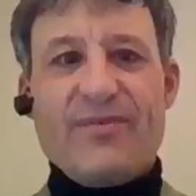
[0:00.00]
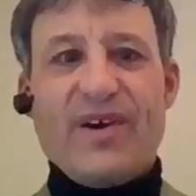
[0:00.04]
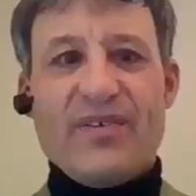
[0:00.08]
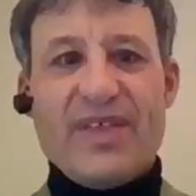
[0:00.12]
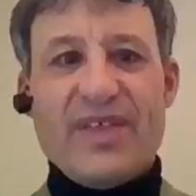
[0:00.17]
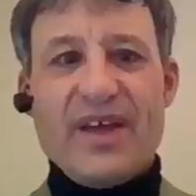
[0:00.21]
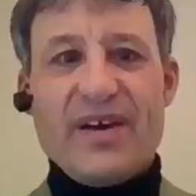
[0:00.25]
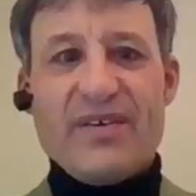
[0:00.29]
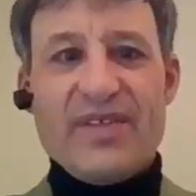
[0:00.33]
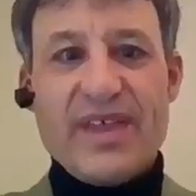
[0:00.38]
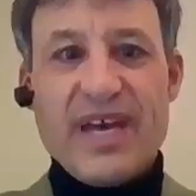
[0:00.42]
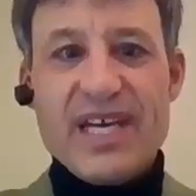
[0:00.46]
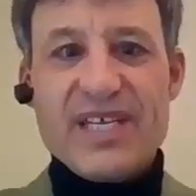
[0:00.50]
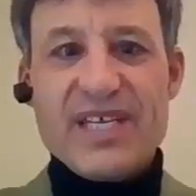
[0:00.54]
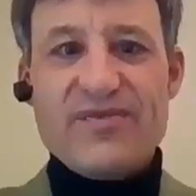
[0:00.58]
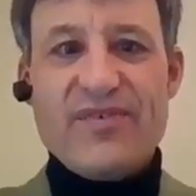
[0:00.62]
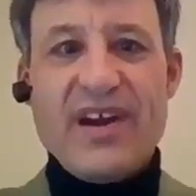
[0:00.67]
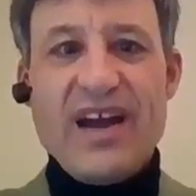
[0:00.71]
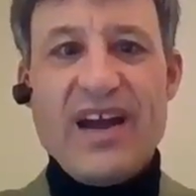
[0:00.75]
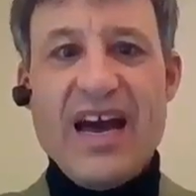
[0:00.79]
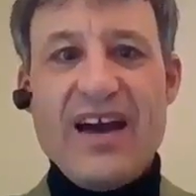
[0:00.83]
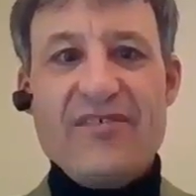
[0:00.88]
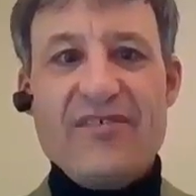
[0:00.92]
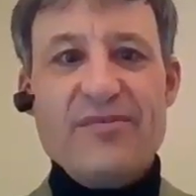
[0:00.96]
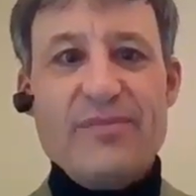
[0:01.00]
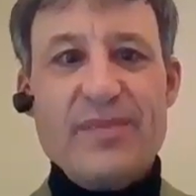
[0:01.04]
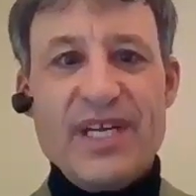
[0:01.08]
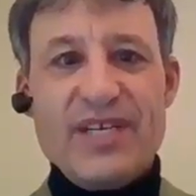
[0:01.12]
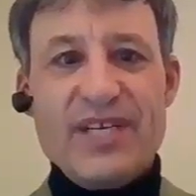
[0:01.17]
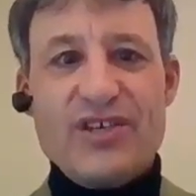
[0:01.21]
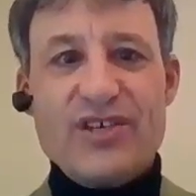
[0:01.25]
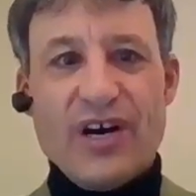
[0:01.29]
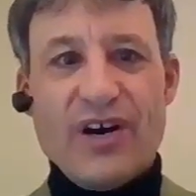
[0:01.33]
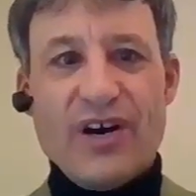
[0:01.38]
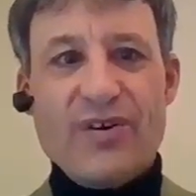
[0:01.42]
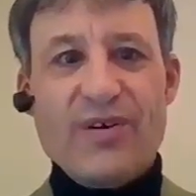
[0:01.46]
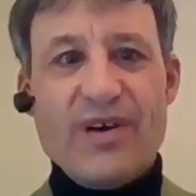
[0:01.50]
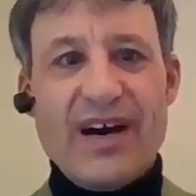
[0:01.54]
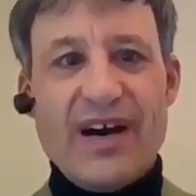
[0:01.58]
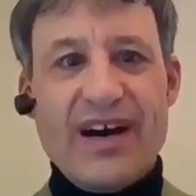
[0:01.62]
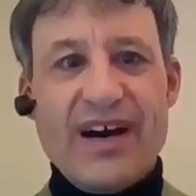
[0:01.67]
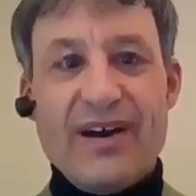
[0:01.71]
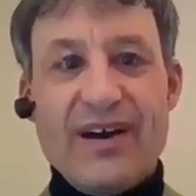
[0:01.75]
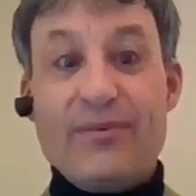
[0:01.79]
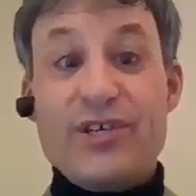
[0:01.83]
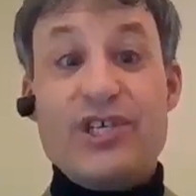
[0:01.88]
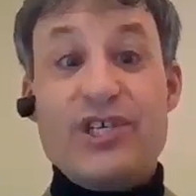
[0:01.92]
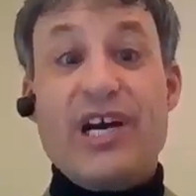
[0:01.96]
Well, thanks for having me, Joe.
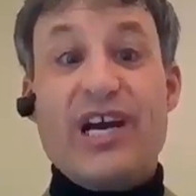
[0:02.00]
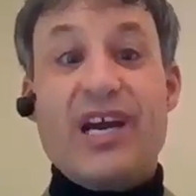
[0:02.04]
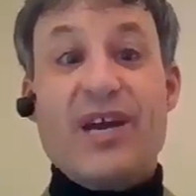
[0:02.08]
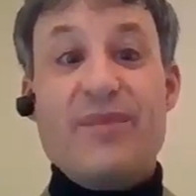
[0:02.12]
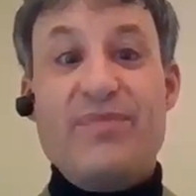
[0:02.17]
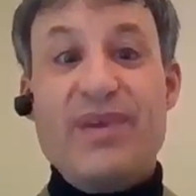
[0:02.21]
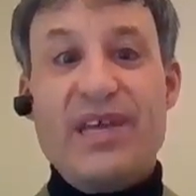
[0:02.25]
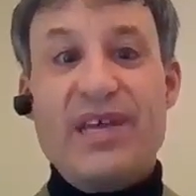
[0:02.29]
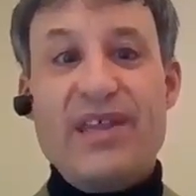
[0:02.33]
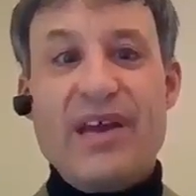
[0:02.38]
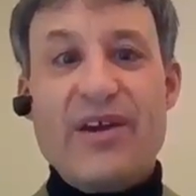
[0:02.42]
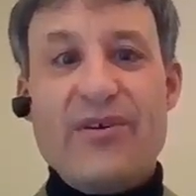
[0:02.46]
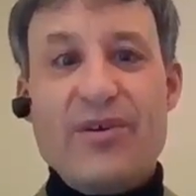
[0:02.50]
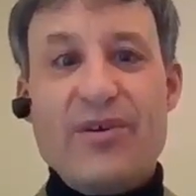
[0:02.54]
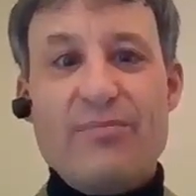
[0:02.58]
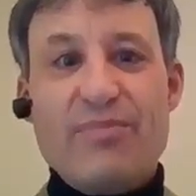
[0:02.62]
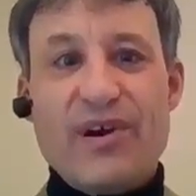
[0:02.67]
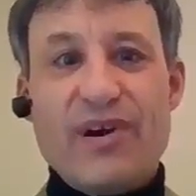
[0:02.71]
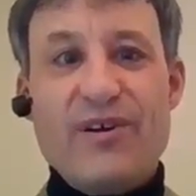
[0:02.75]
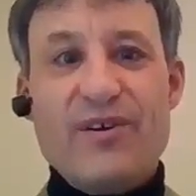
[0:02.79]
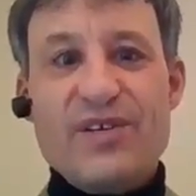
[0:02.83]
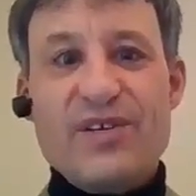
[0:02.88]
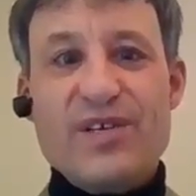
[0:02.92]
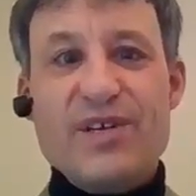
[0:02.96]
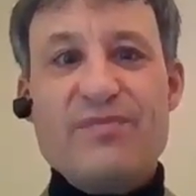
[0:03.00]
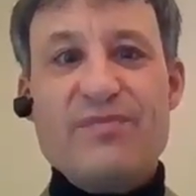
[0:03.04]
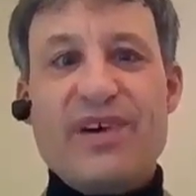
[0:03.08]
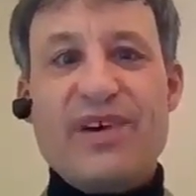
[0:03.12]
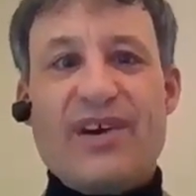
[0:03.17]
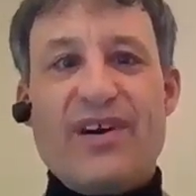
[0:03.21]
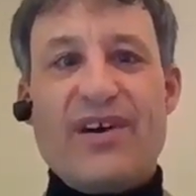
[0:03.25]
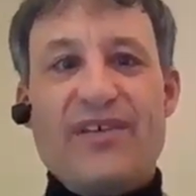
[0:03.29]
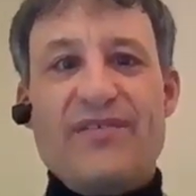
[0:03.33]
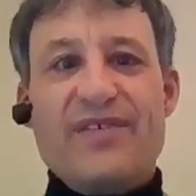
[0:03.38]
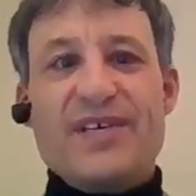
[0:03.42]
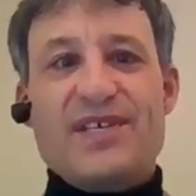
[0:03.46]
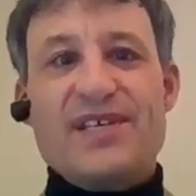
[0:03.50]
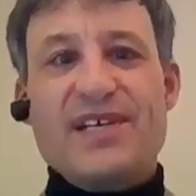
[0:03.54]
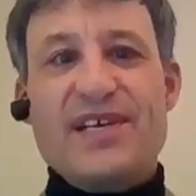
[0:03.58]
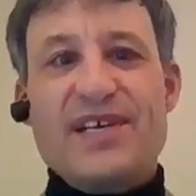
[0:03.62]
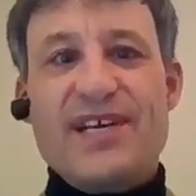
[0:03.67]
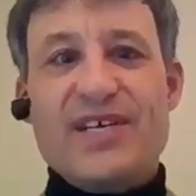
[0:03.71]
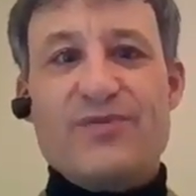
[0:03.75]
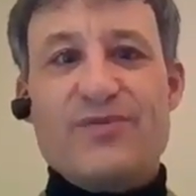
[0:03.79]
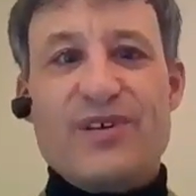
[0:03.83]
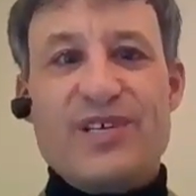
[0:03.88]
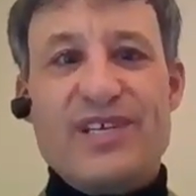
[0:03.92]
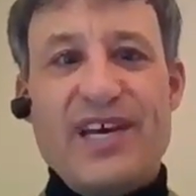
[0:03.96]
I wish I could be there in person, but obviously,
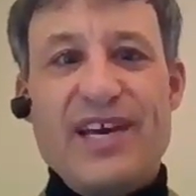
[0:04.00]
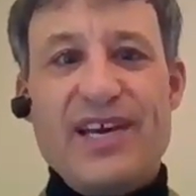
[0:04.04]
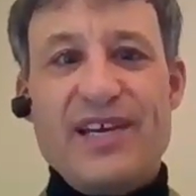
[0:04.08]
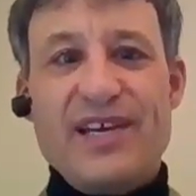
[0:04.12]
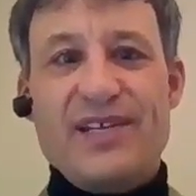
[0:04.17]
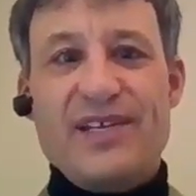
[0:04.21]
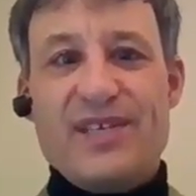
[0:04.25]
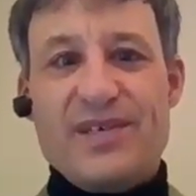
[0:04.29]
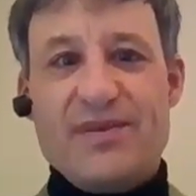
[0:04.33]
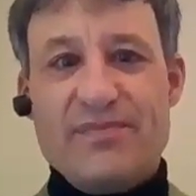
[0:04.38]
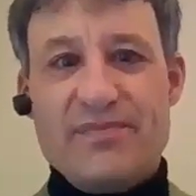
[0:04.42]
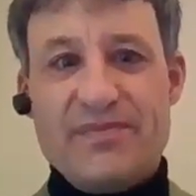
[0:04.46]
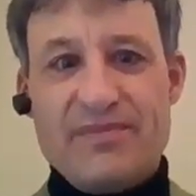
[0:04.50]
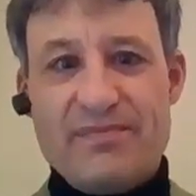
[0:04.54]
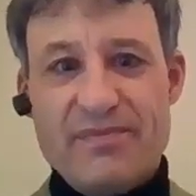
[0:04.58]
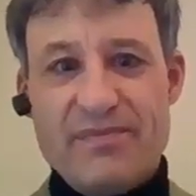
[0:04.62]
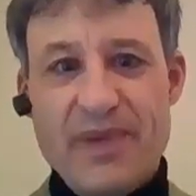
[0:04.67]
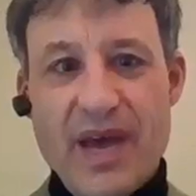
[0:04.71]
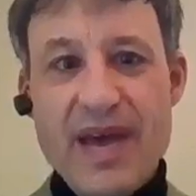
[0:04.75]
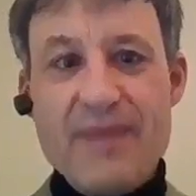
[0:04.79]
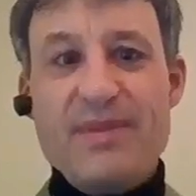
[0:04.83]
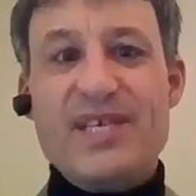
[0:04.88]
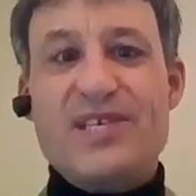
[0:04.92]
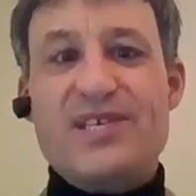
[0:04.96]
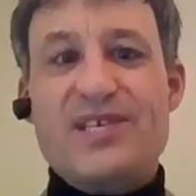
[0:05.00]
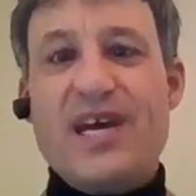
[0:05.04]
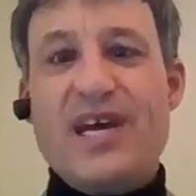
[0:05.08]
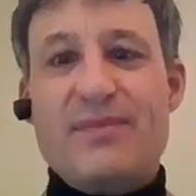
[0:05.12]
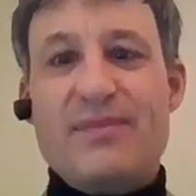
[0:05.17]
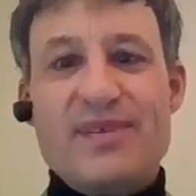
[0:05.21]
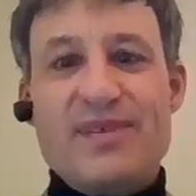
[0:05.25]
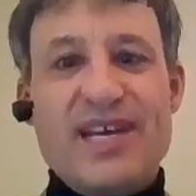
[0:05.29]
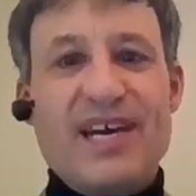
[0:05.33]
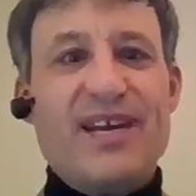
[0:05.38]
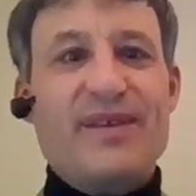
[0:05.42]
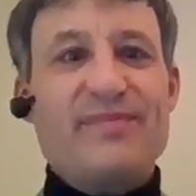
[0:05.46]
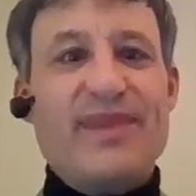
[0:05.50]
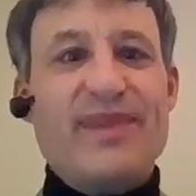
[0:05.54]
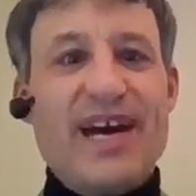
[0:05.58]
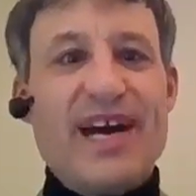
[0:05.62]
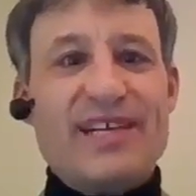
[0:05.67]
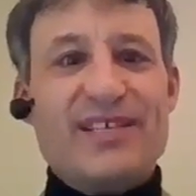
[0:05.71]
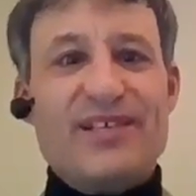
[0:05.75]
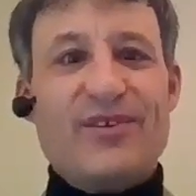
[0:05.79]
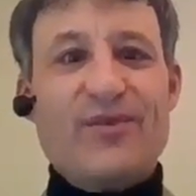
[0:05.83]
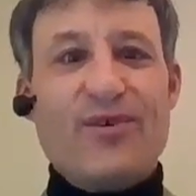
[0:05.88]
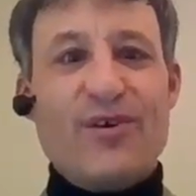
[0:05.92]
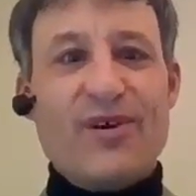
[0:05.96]
as we're taking some baby steps getting
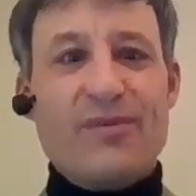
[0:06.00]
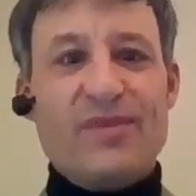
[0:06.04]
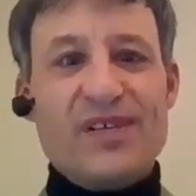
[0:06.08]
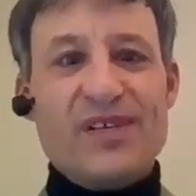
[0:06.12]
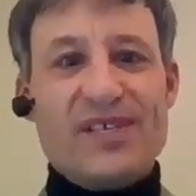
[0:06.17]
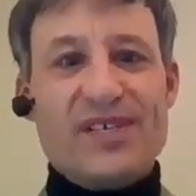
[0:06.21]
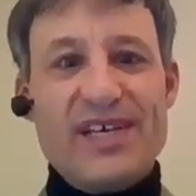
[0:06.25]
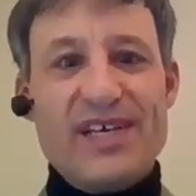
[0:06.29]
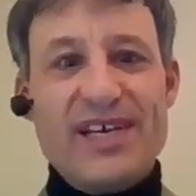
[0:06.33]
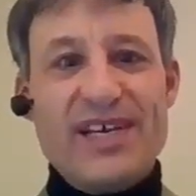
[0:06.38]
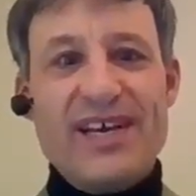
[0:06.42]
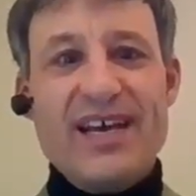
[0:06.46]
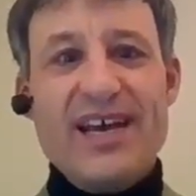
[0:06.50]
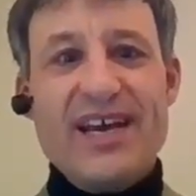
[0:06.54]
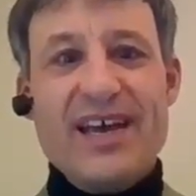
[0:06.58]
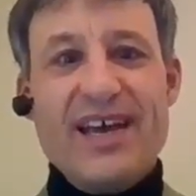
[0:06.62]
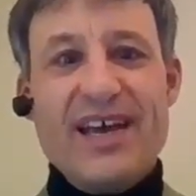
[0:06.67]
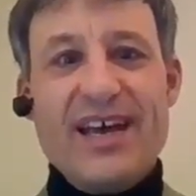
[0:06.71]
back to normalcy,